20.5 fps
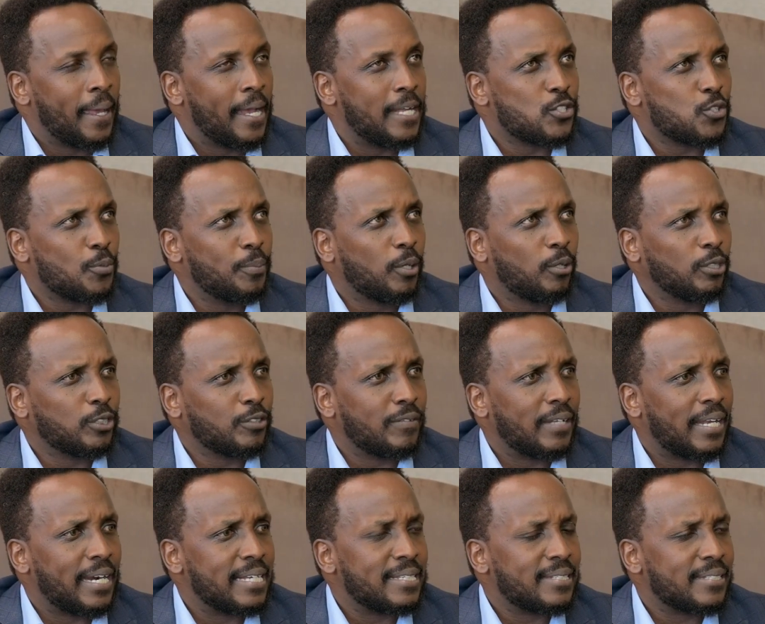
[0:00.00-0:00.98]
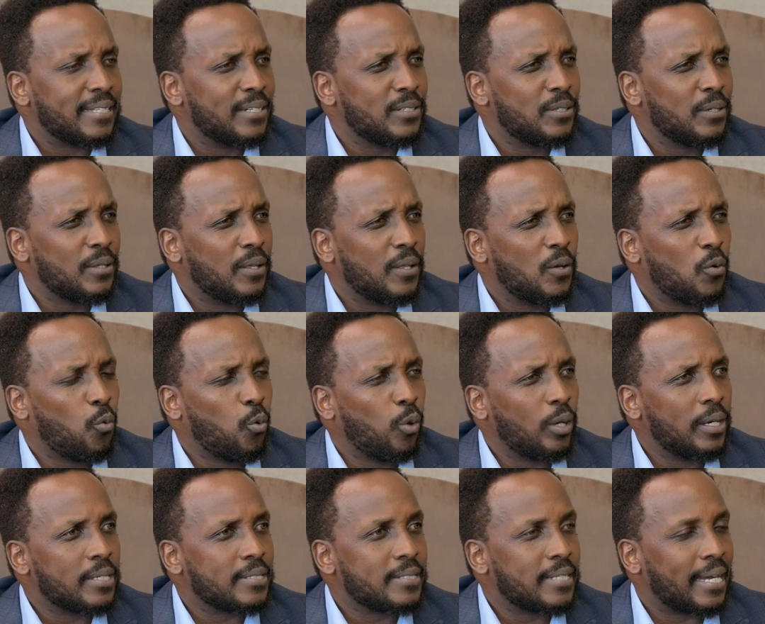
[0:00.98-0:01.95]
And so because of that, I said,
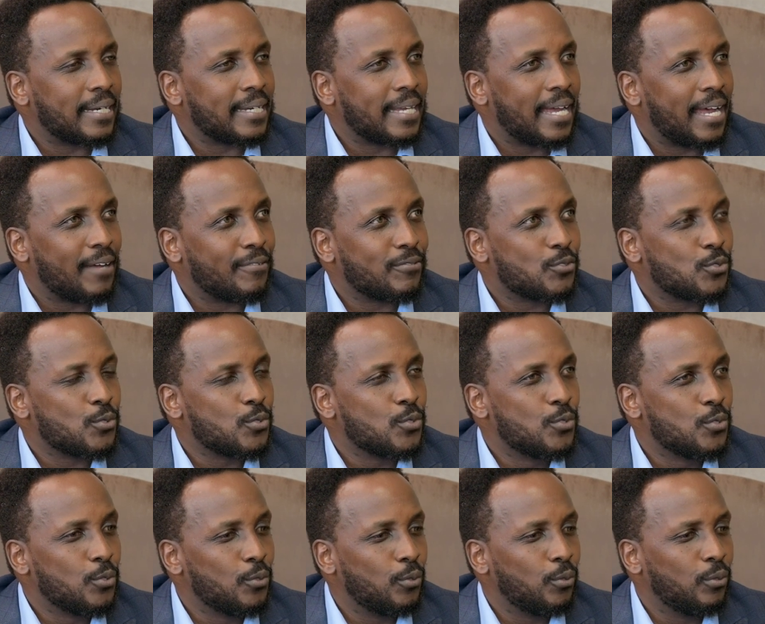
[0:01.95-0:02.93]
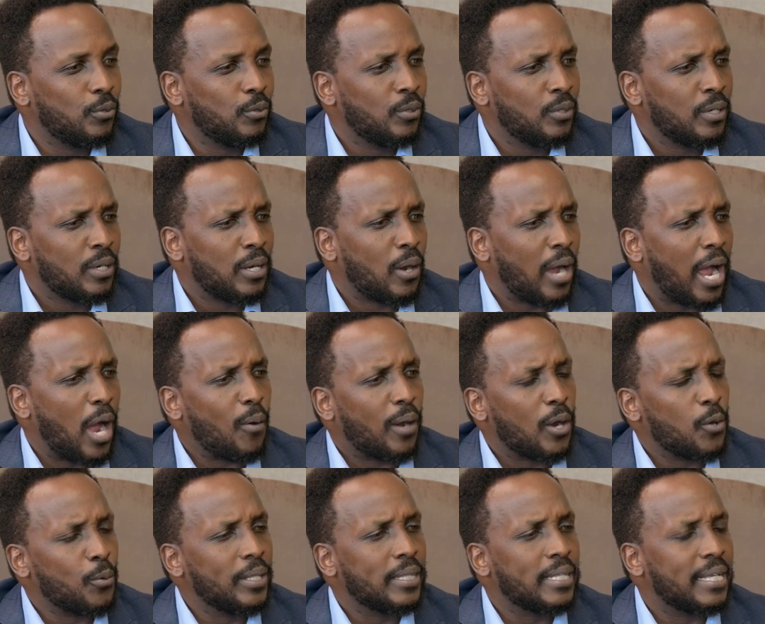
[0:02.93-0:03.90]
what does that have to do? How
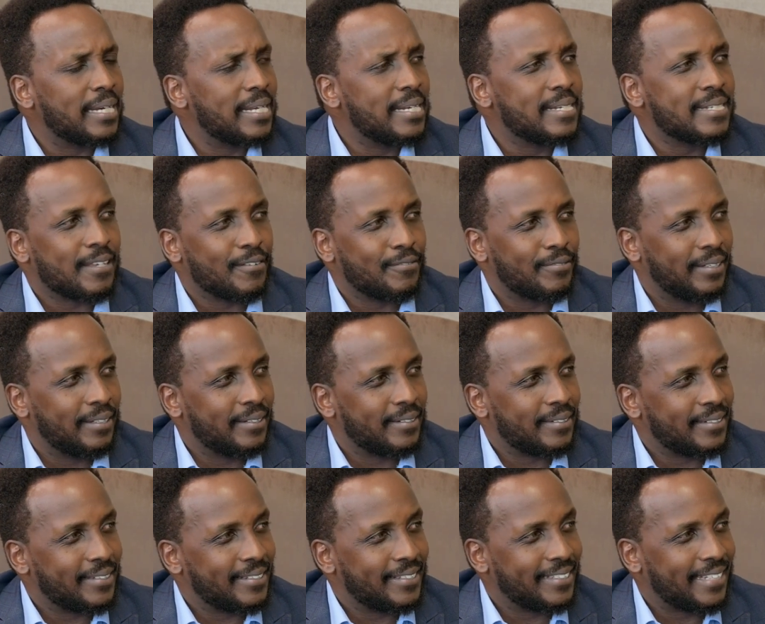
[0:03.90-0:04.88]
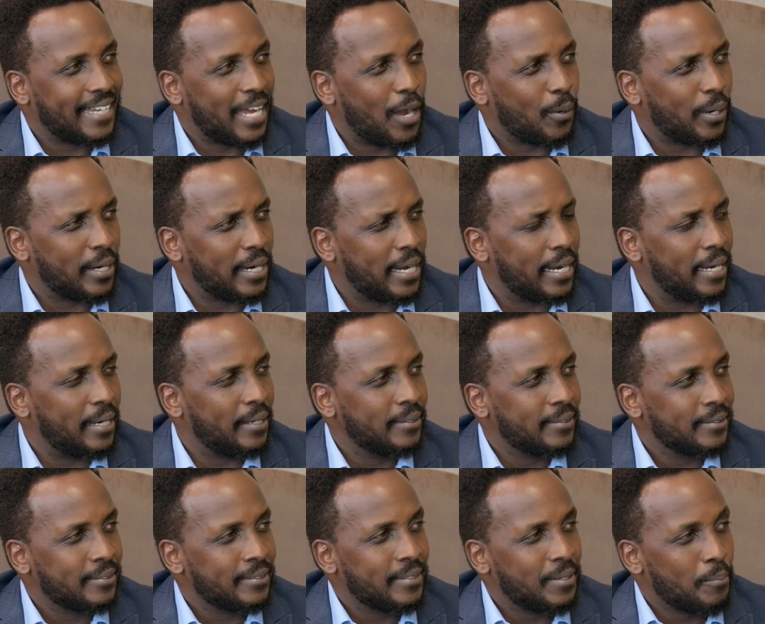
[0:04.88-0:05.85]
can we then intervene? How can I
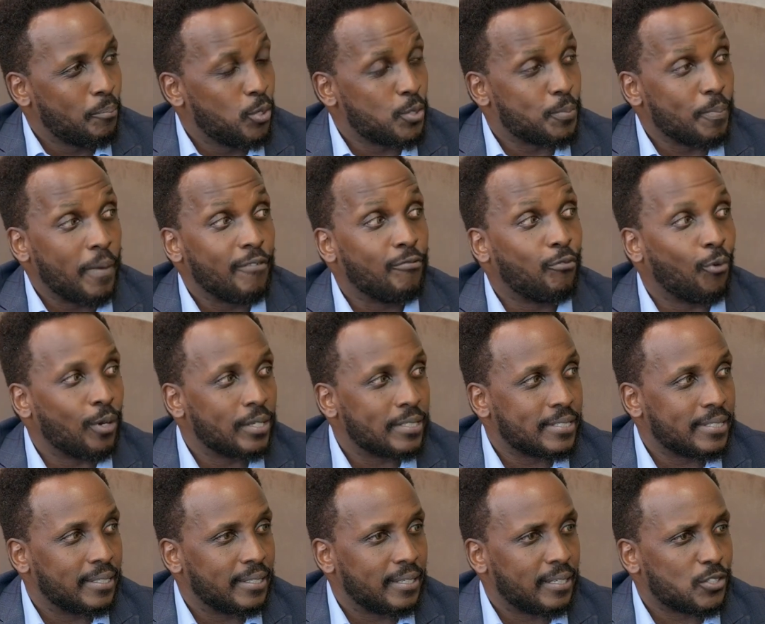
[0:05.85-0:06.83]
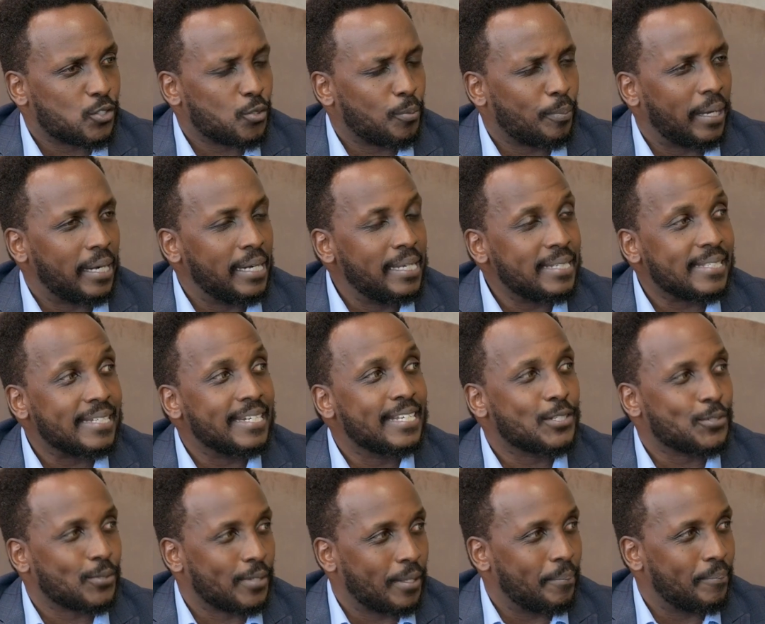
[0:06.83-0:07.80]
put my voice in there? So by listening
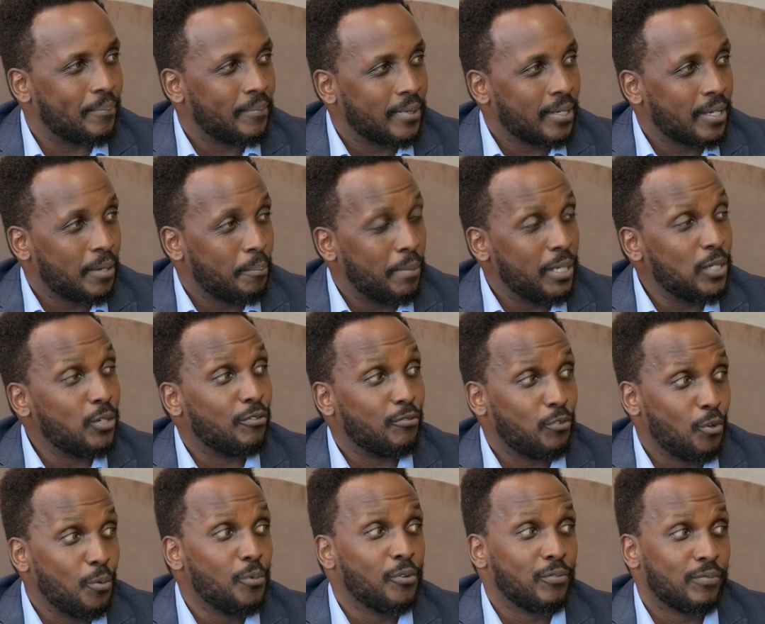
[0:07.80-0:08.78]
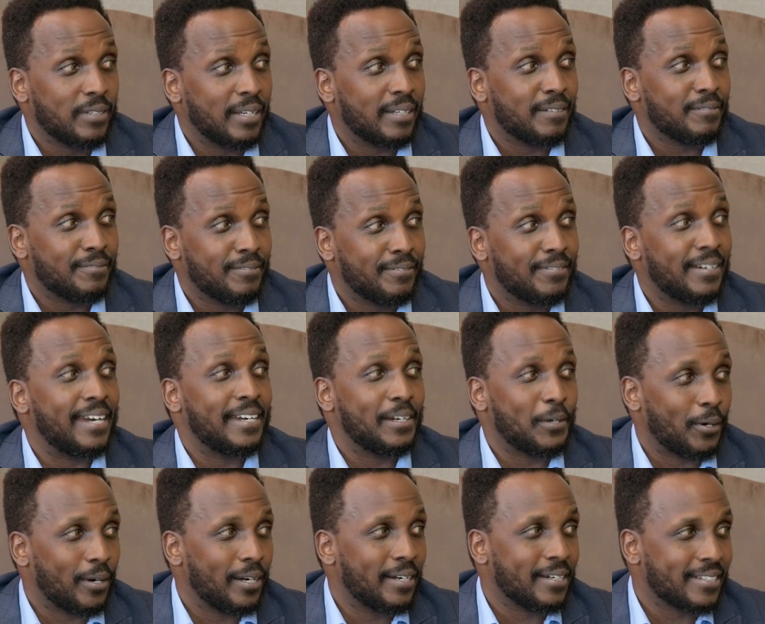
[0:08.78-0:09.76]
to them, many of whom have done very
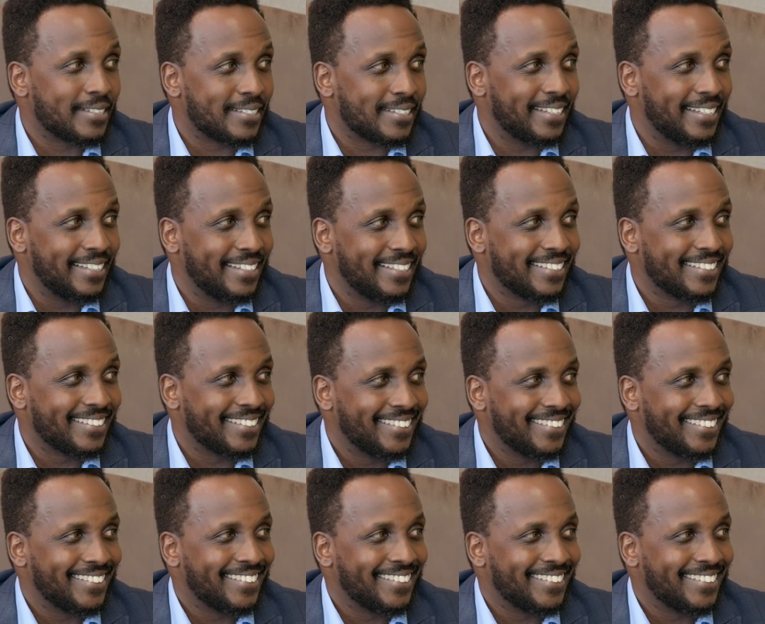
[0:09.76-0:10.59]
horrendous things,